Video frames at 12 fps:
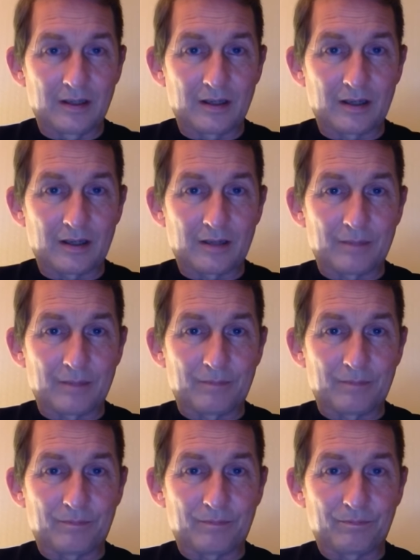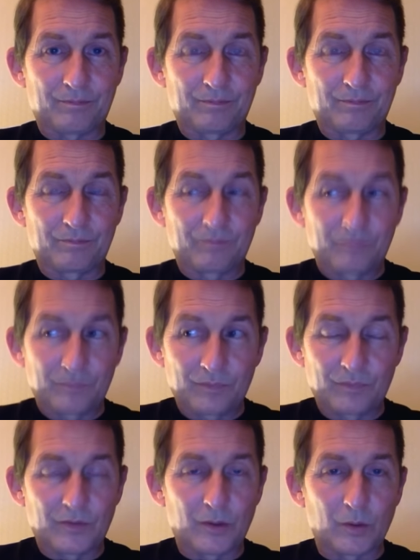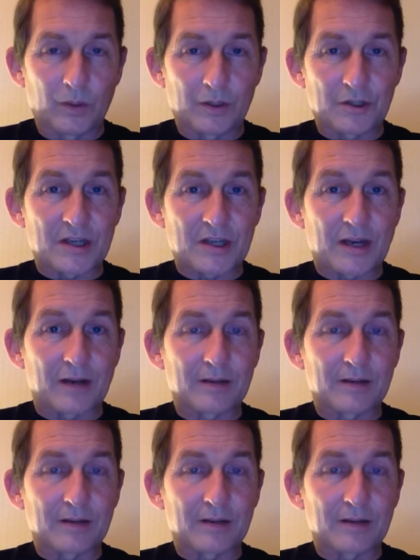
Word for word: um, you will understand.